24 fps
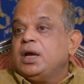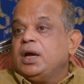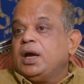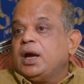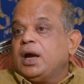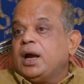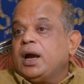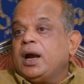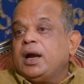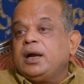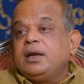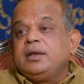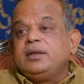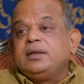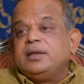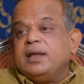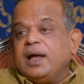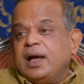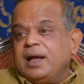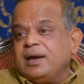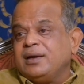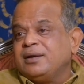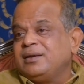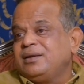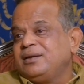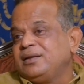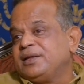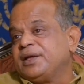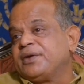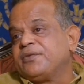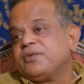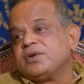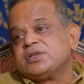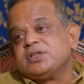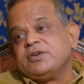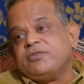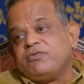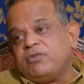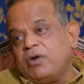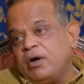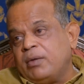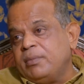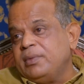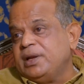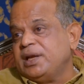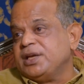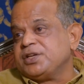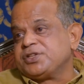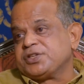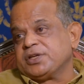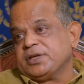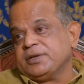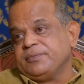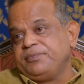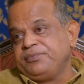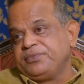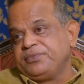And then there was a formulation.